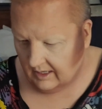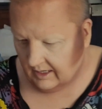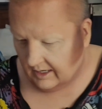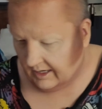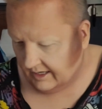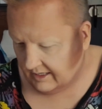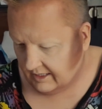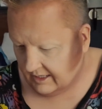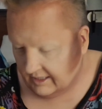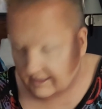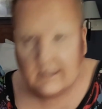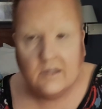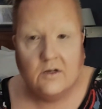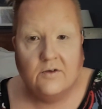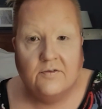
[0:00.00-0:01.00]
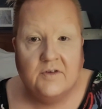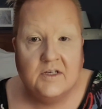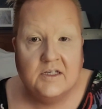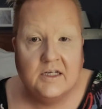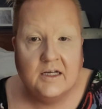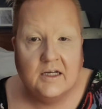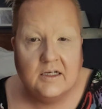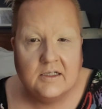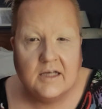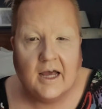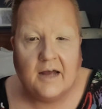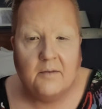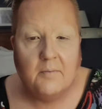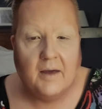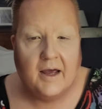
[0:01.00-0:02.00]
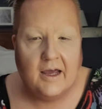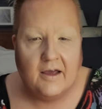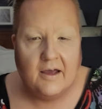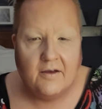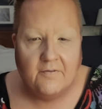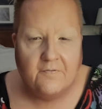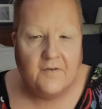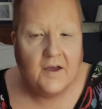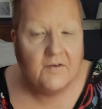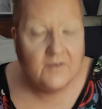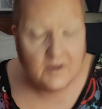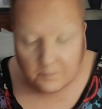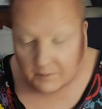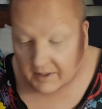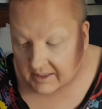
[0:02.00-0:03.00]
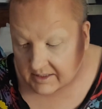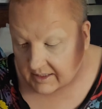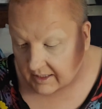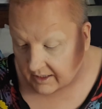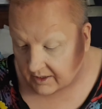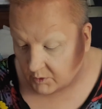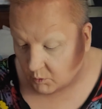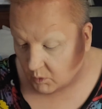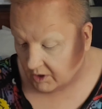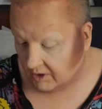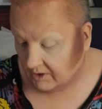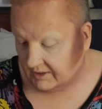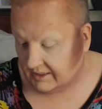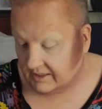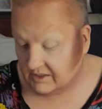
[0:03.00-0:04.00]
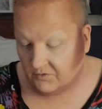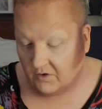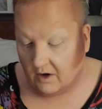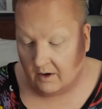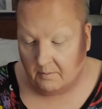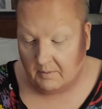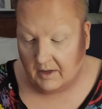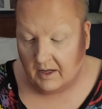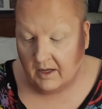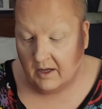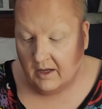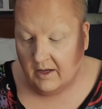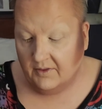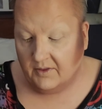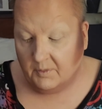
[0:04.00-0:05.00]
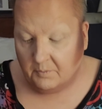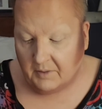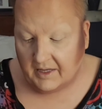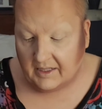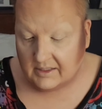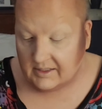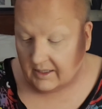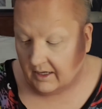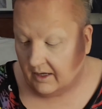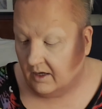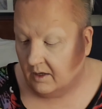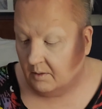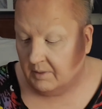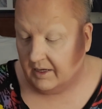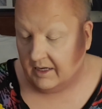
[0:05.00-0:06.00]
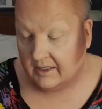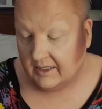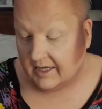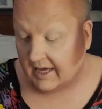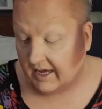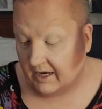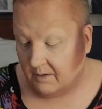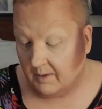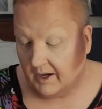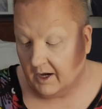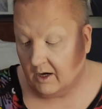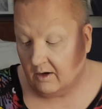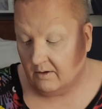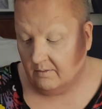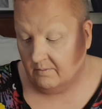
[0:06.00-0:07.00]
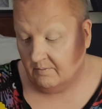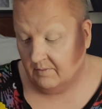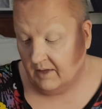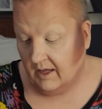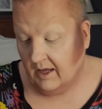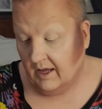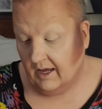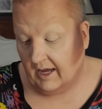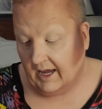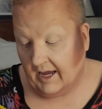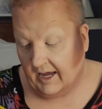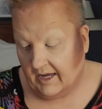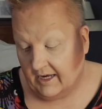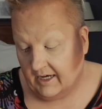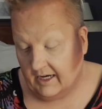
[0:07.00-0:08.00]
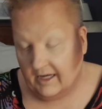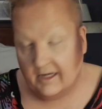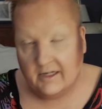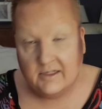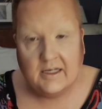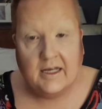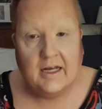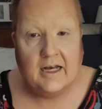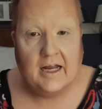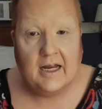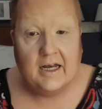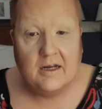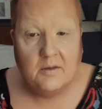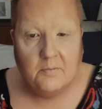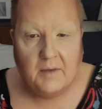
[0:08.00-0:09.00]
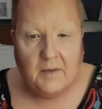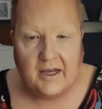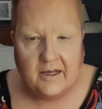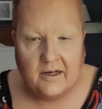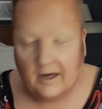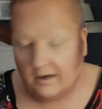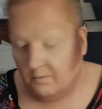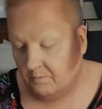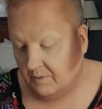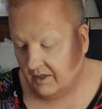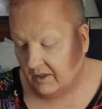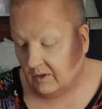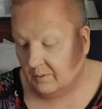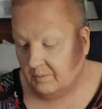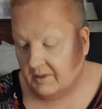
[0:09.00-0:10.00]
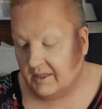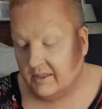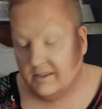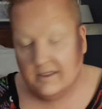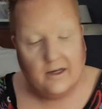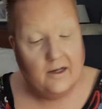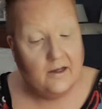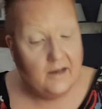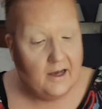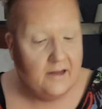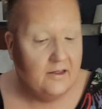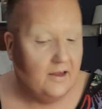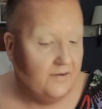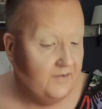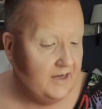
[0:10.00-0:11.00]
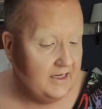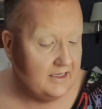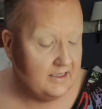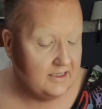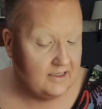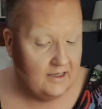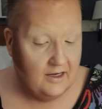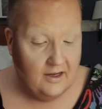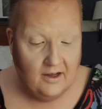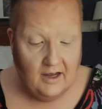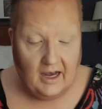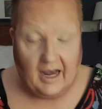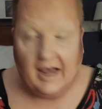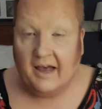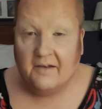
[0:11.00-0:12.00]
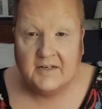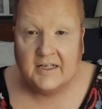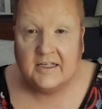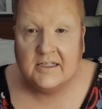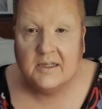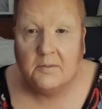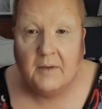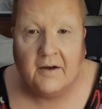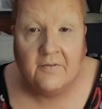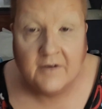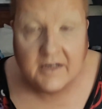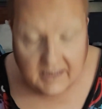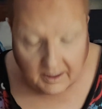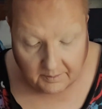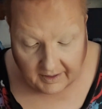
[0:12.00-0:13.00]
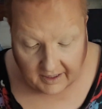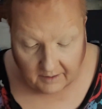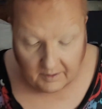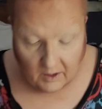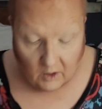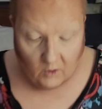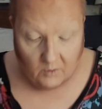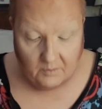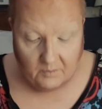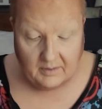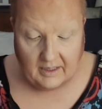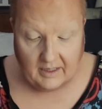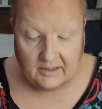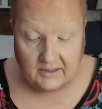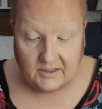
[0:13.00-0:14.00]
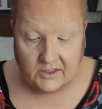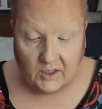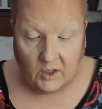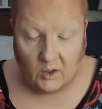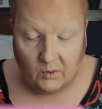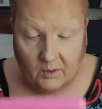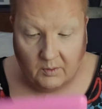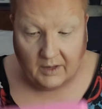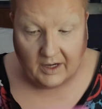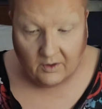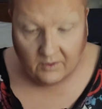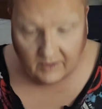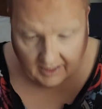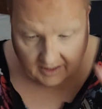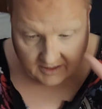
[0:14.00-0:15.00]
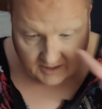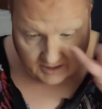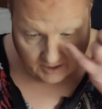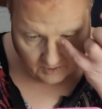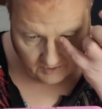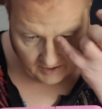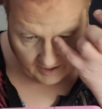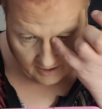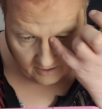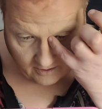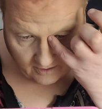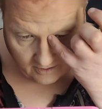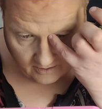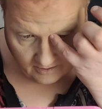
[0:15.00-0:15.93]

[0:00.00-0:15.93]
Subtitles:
had a nice little visit. Had my favorite pizza in the world is from the Pizza Hub in Kenmare. And it is Canadian bacon and pickle pizza. I love it. I have to get some every time I come home. And so we went out and had dinner there